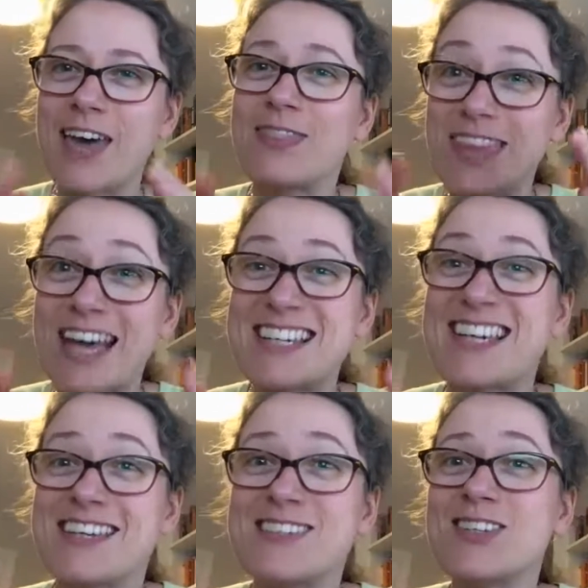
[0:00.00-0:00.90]
And that
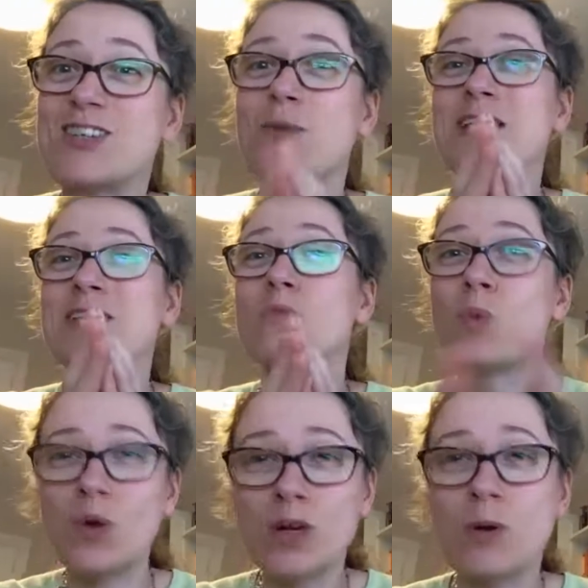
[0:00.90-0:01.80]
is, no matter
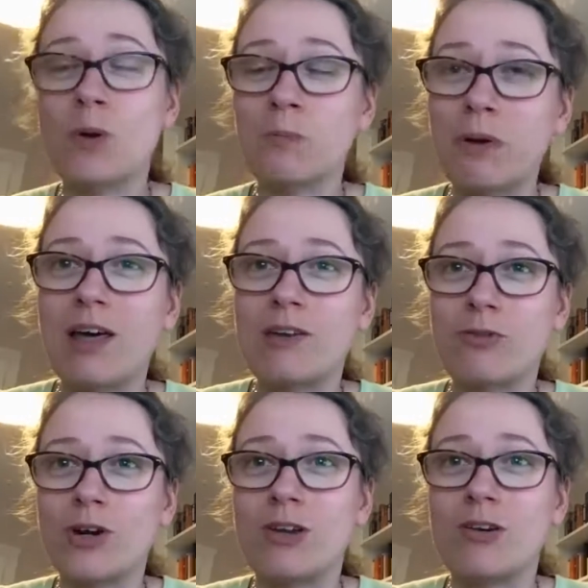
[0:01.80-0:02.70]
what you apply for
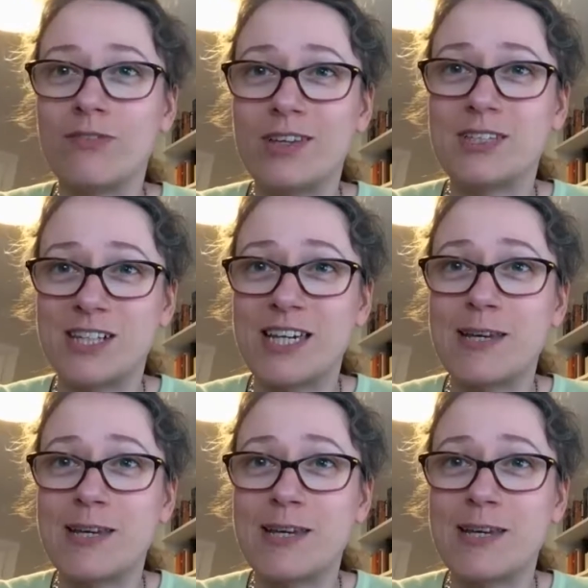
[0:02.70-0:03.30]
at university,